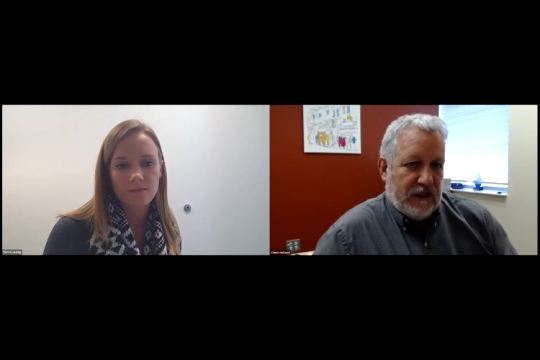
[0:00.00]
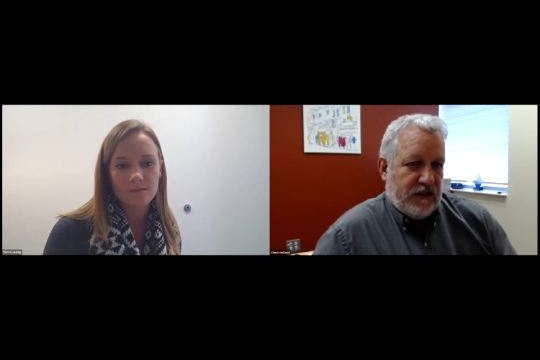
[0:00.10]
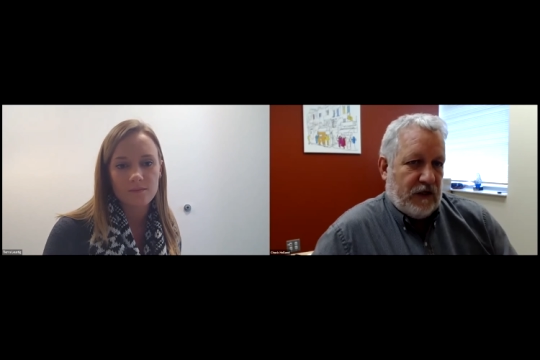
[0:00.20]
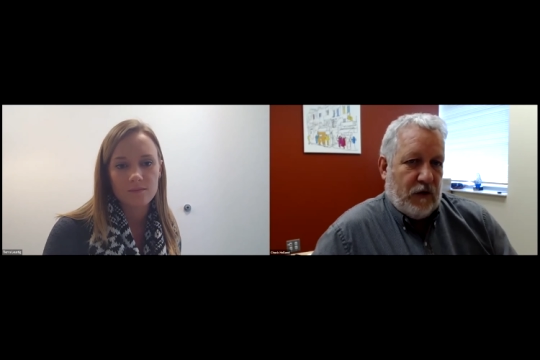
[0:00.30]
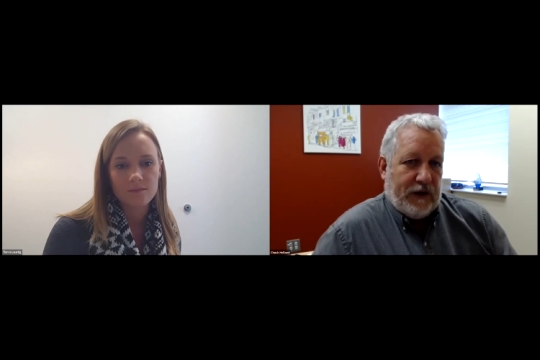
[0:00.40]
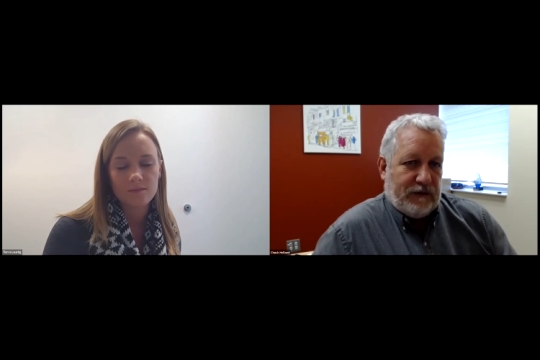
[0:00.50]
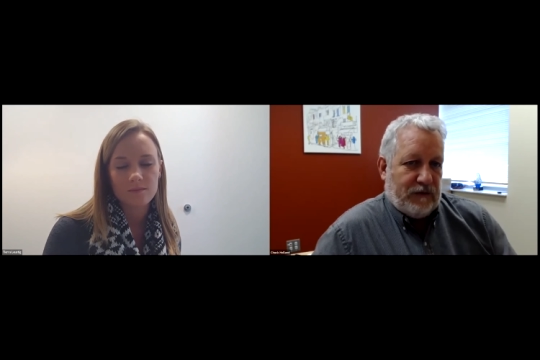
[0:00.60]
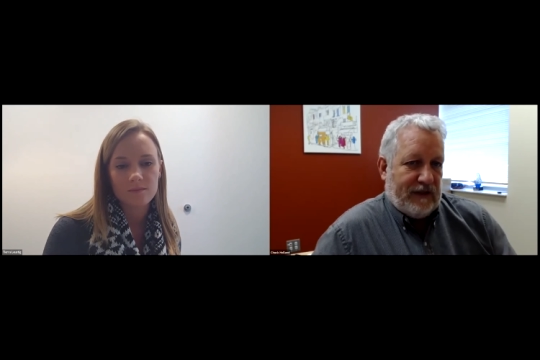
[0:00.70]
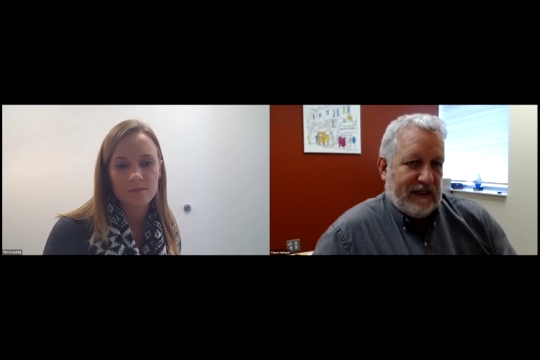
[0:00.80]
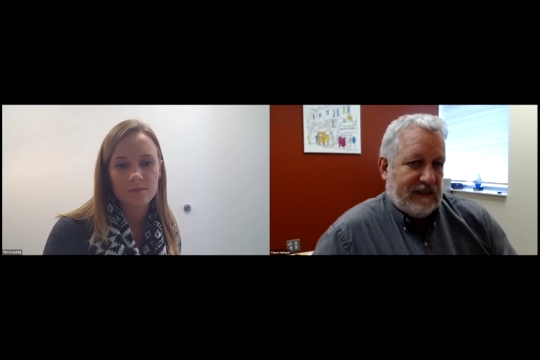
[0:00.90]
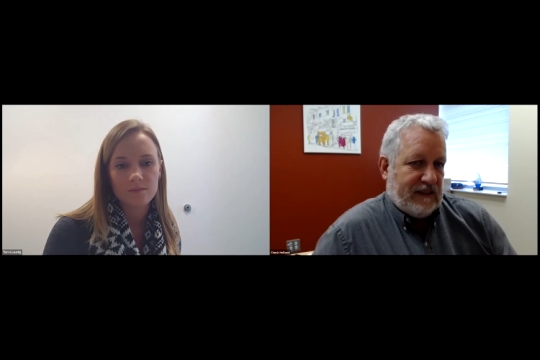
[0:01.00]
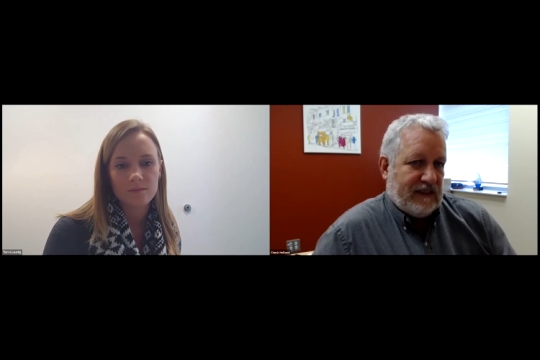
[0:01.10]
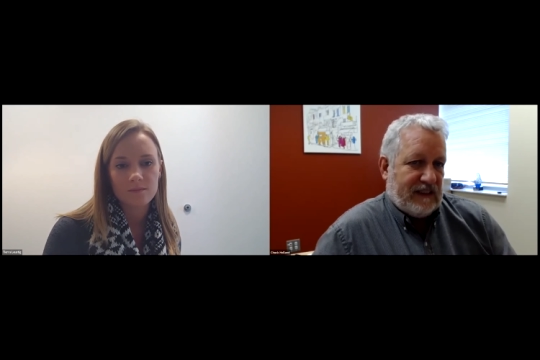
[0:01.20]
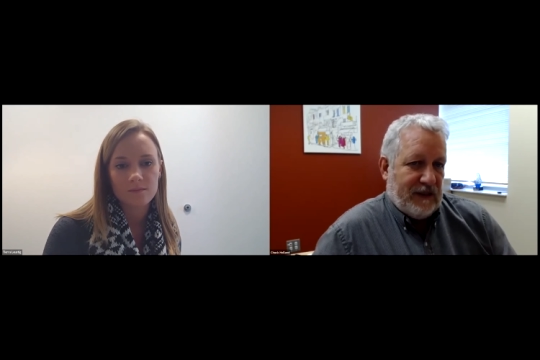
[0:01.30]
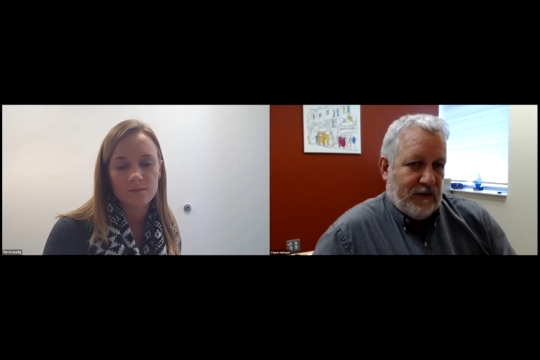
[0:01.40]
Speaker 1: So going through things just
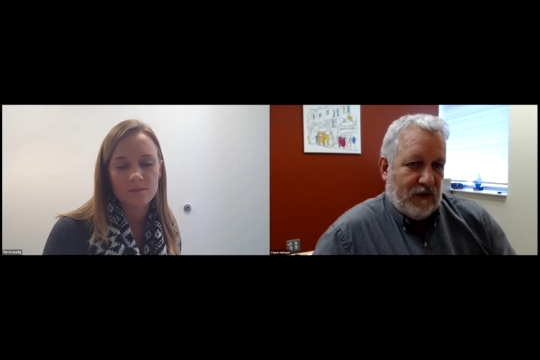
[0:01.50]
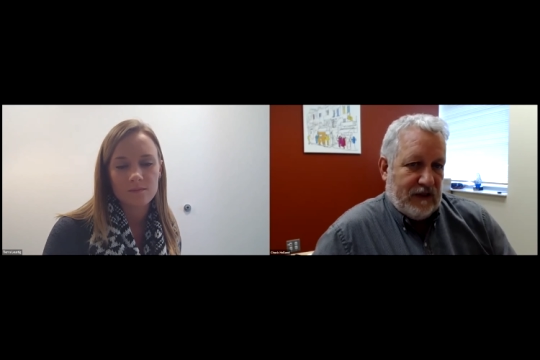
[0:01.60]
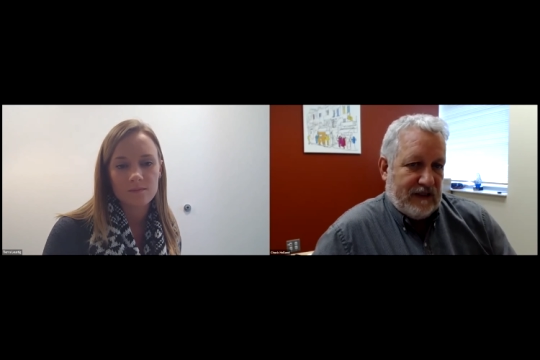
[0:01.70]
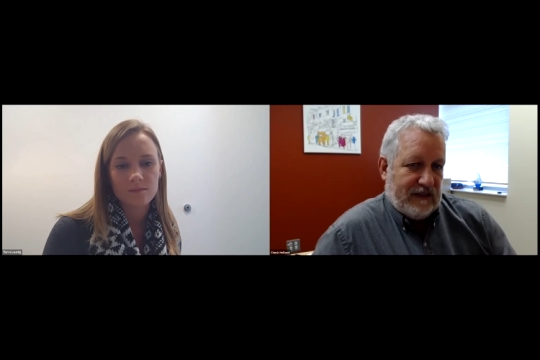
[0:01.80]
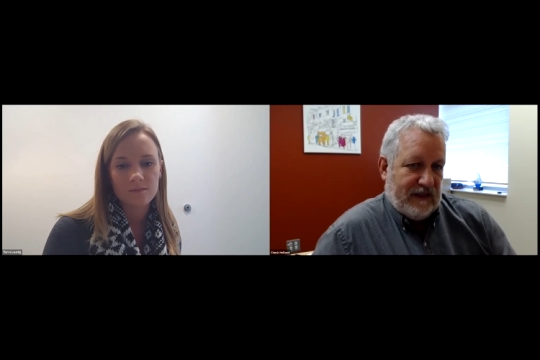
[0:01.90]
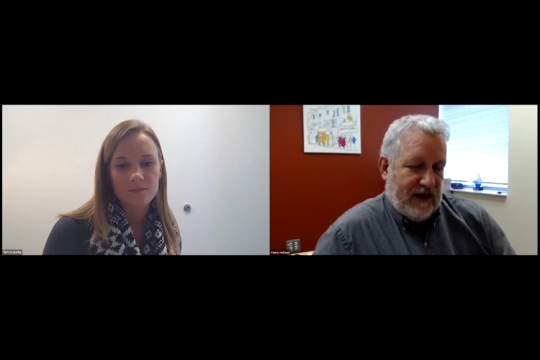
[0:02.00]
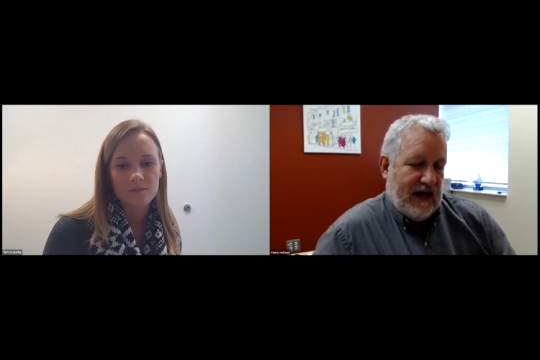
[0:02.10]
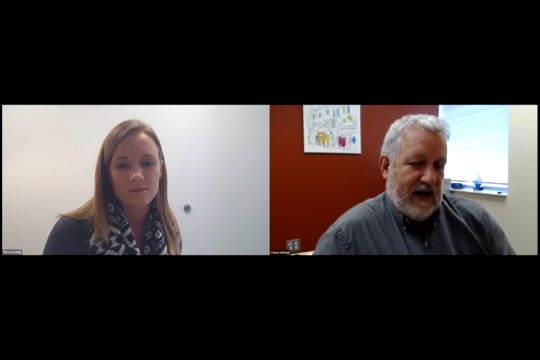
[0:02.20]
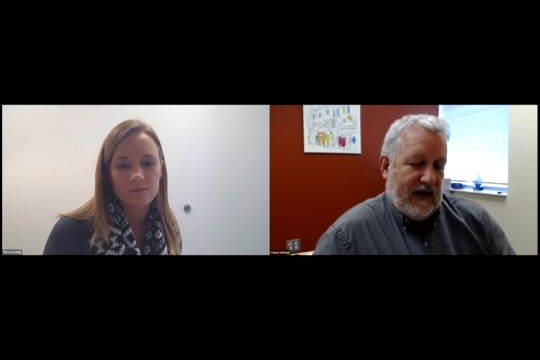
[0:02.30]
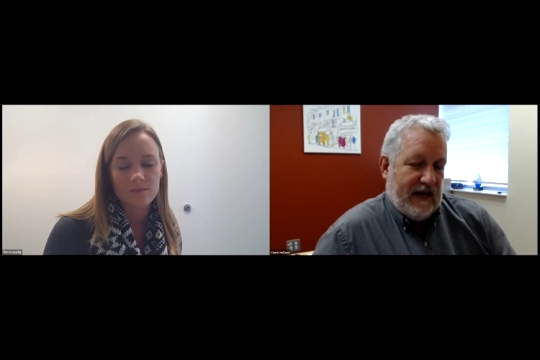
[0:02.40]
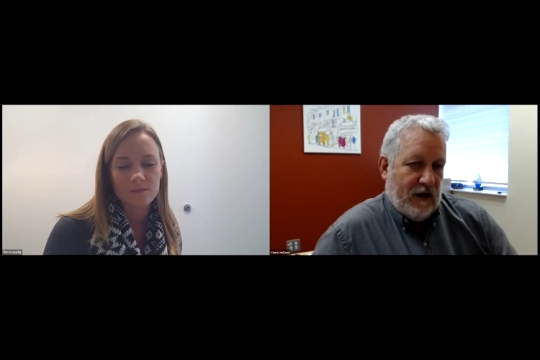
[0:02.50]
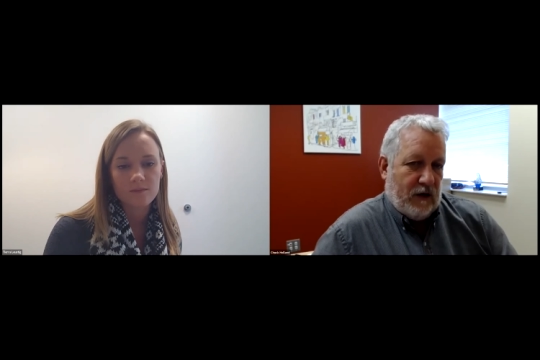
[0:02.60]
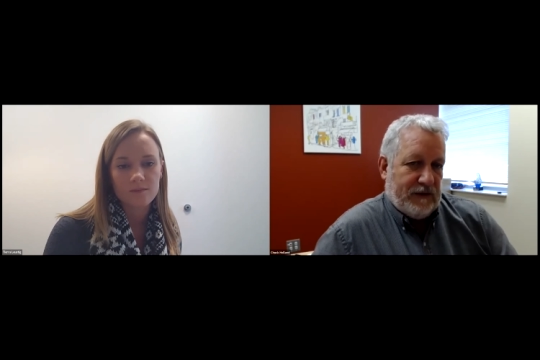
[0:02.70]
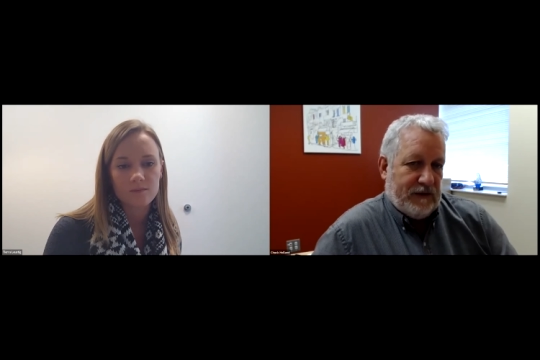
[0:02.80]
as simple as that helps